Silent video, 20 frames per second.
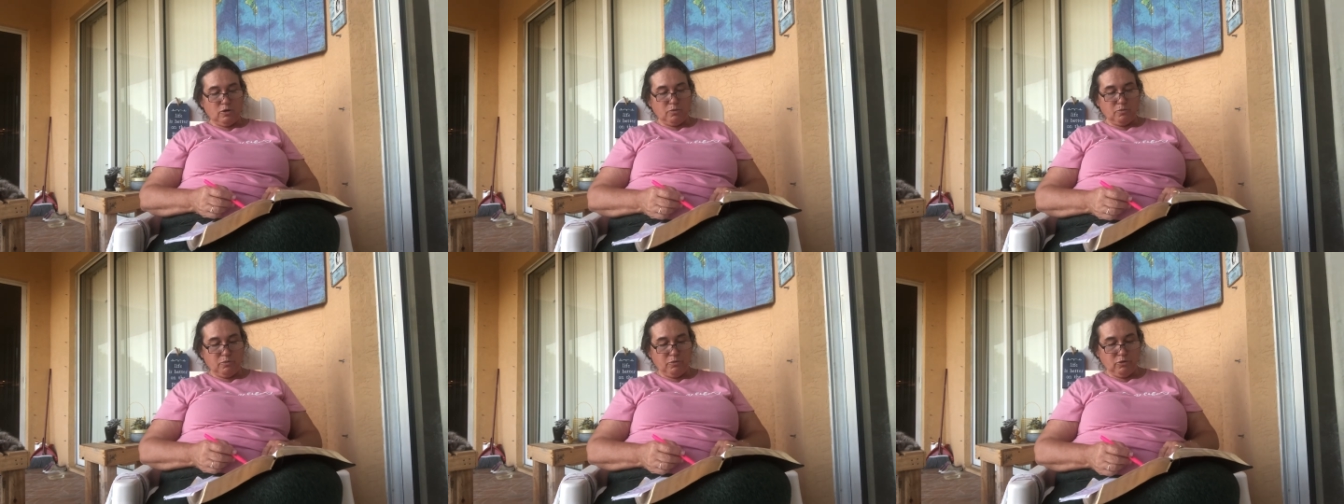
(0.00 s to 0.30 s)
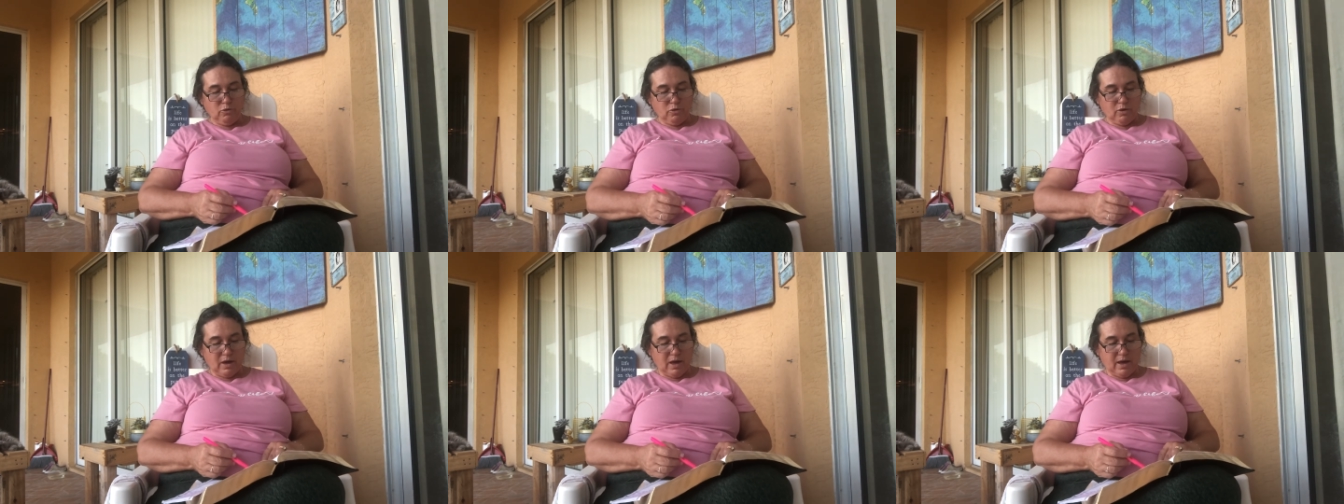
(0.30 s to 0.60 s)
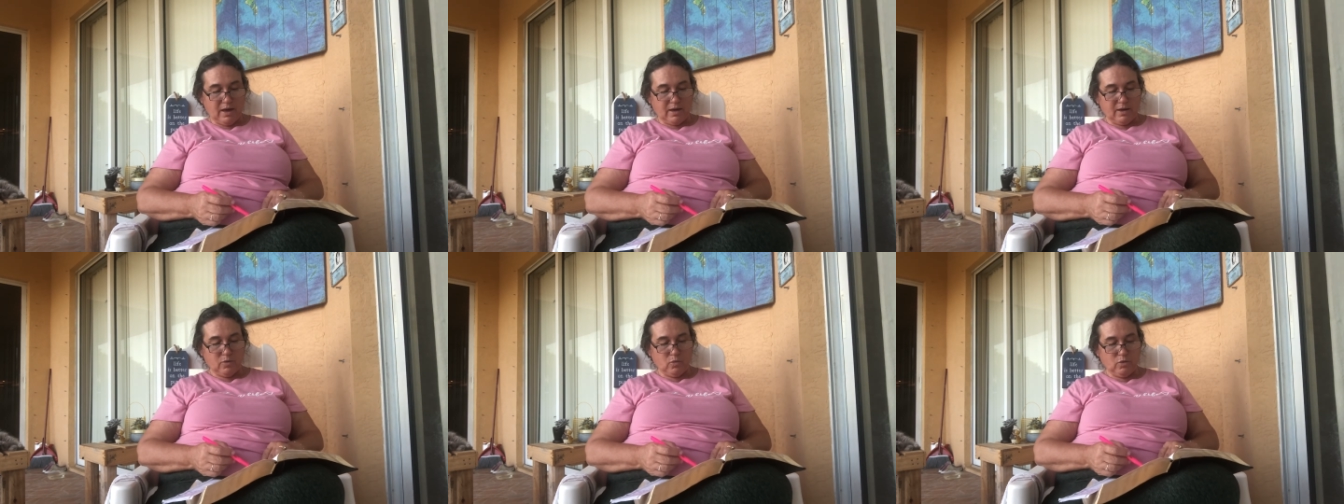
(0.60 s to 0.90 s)
Buka,
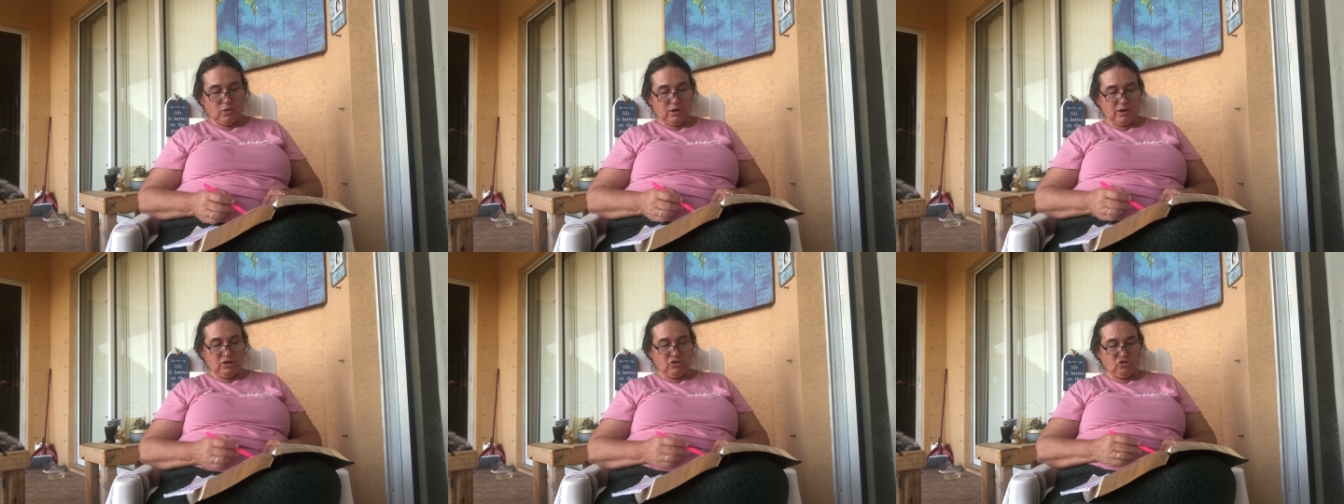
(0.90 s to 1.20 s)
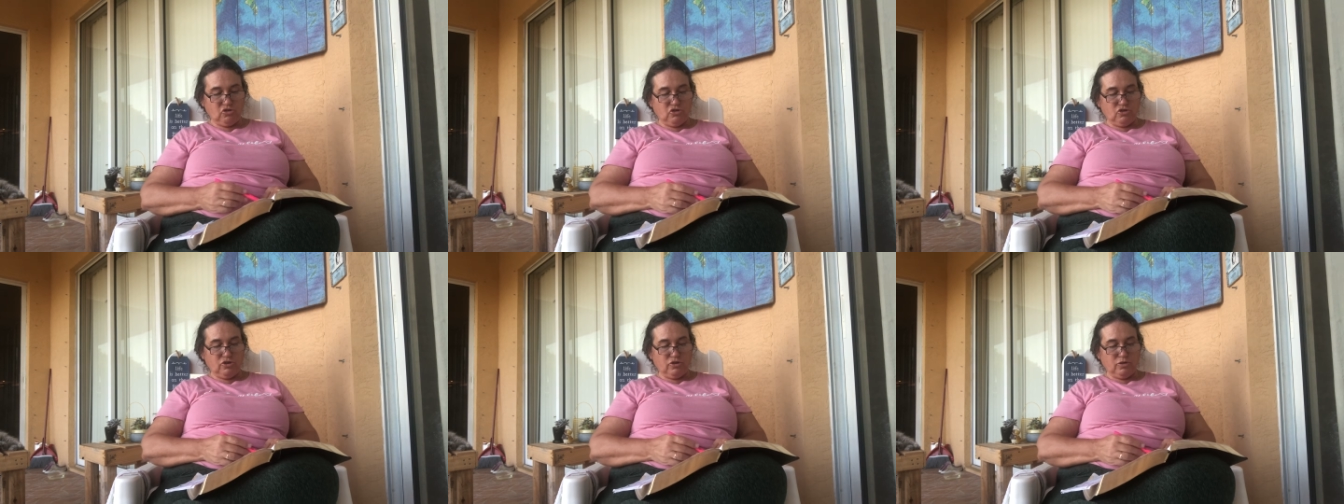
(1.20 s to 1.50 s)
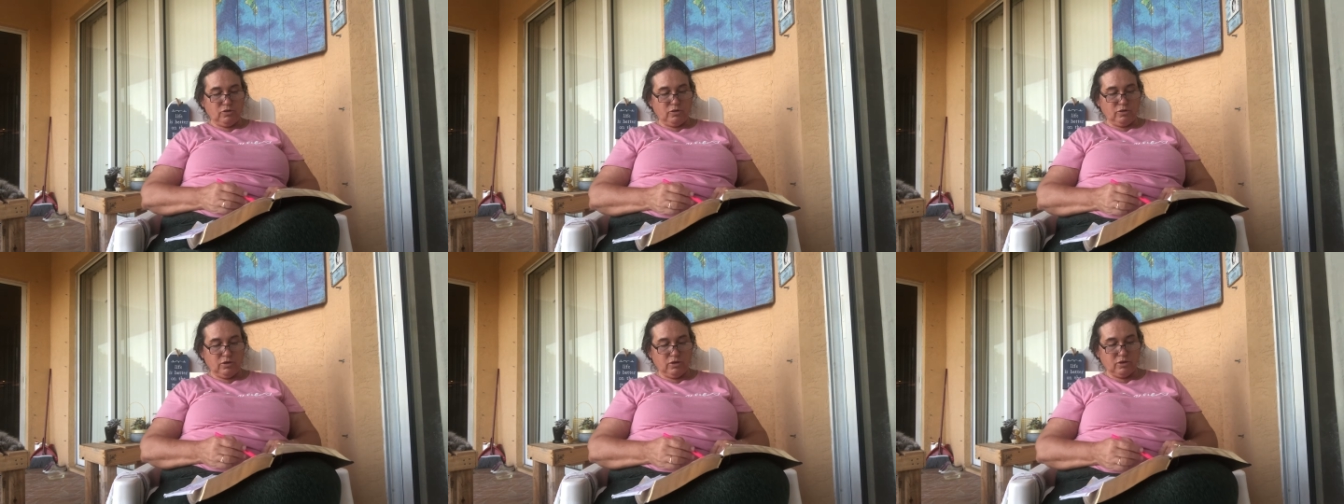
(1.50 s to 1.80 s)
1,
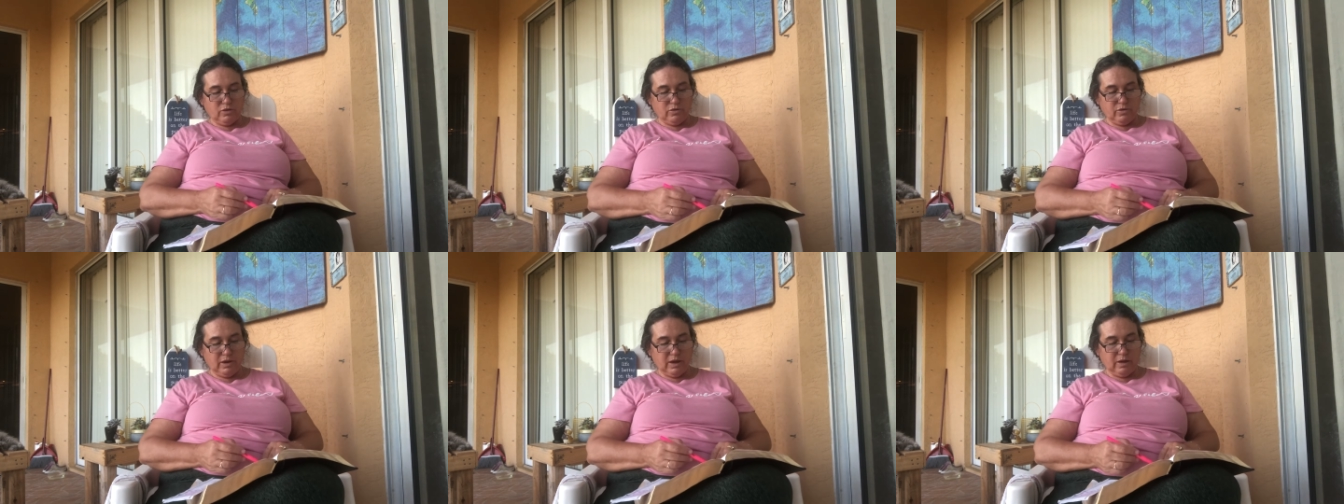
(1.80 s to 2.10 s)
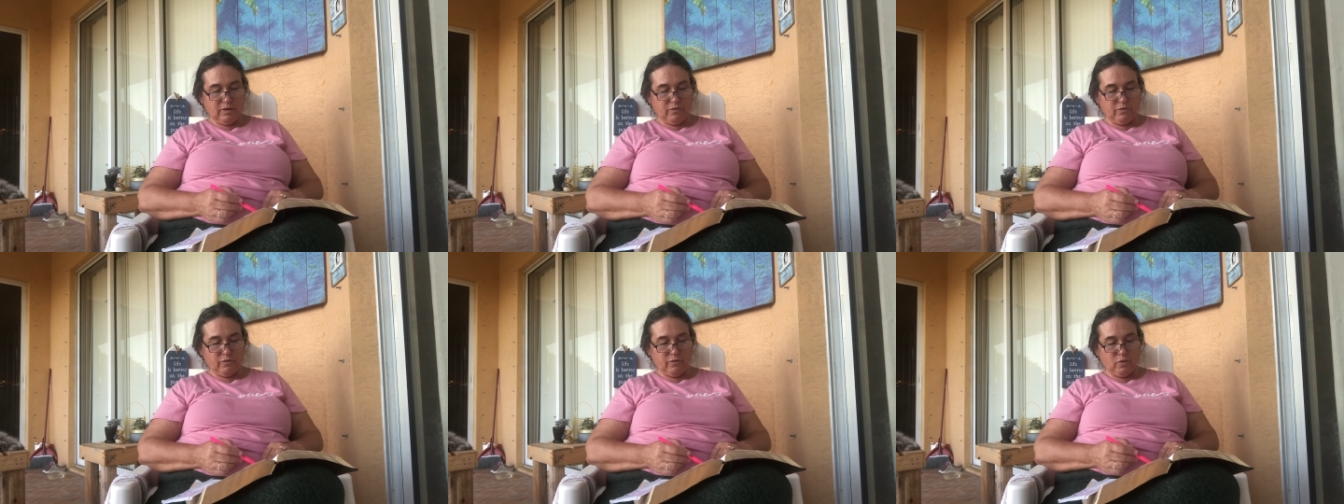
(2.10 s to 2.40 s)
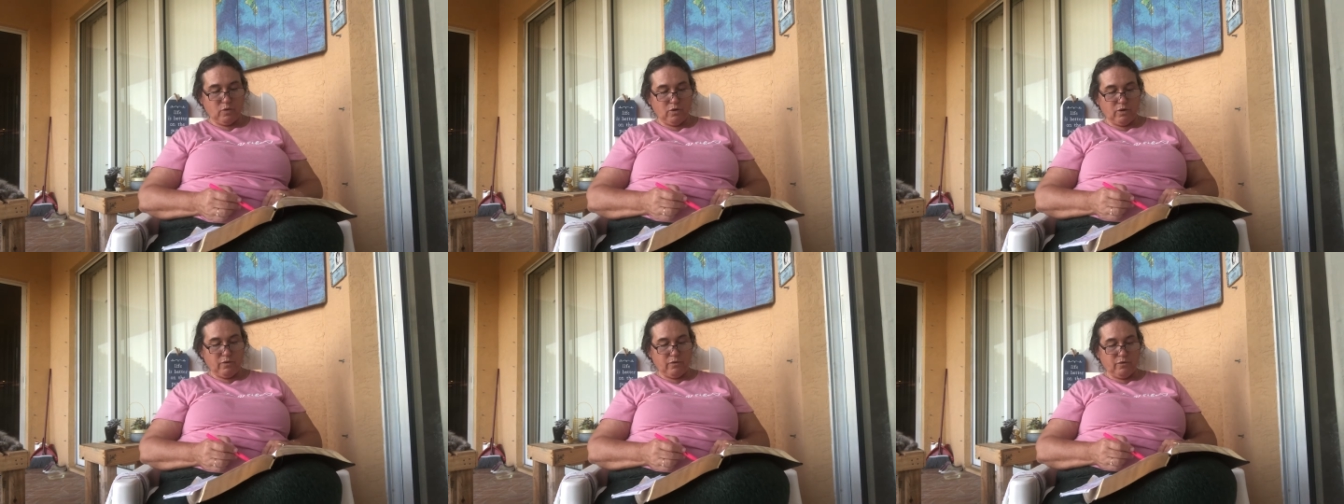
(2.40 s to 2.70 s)
2, 3,
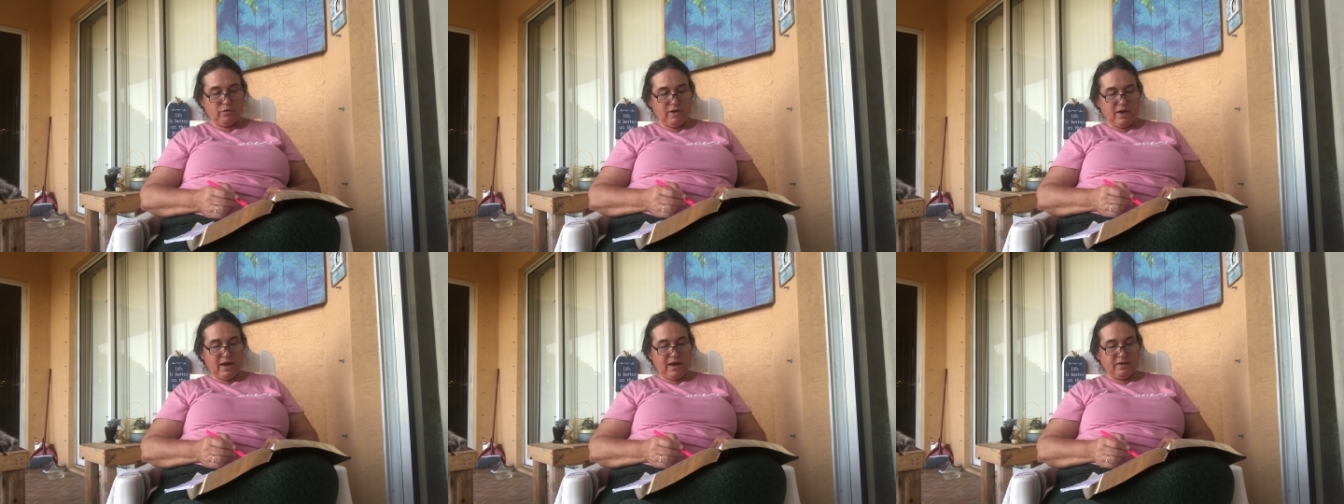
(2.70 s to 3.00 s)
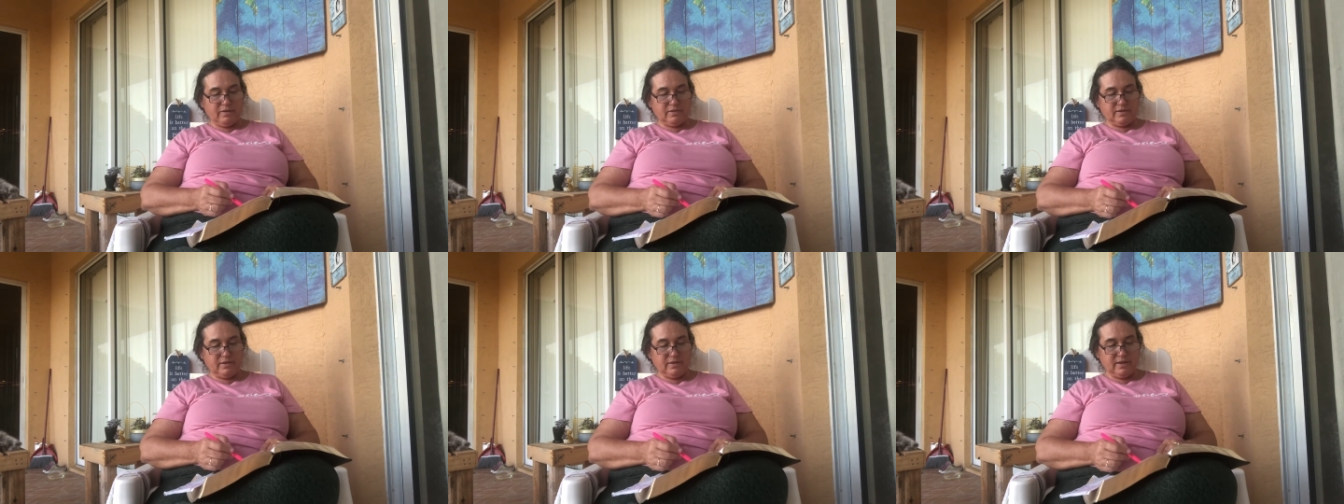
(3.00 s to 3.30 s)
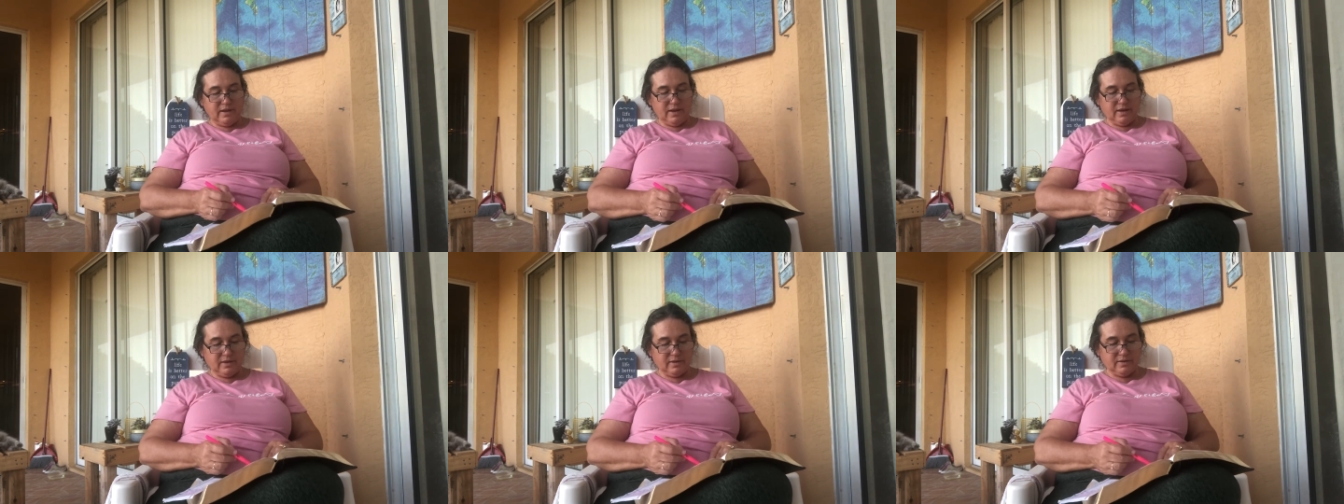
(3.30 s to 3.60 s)
4, 5,
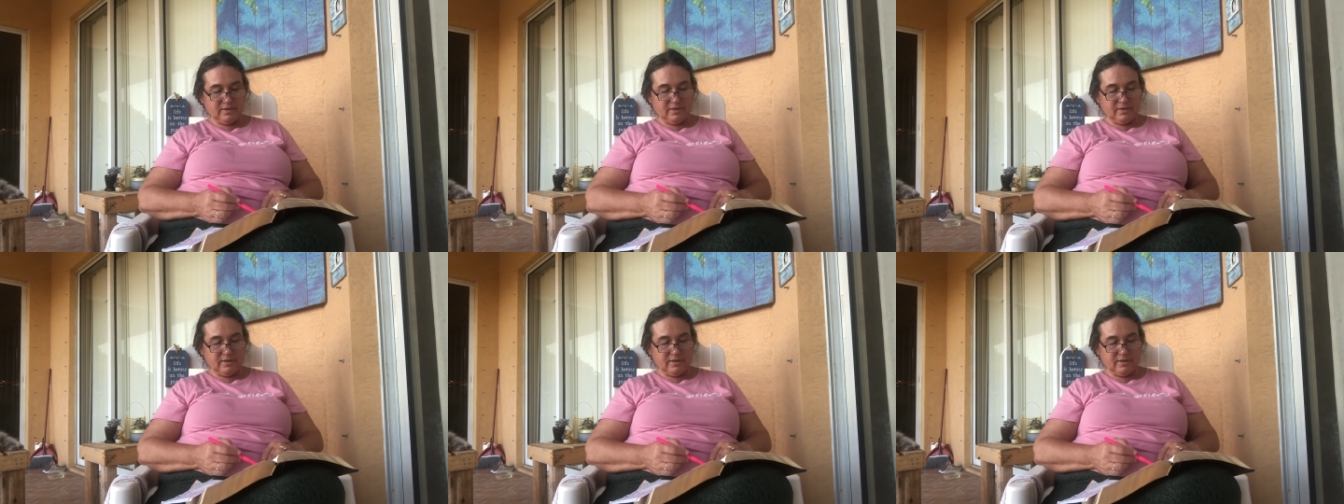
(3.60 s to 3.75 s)
6,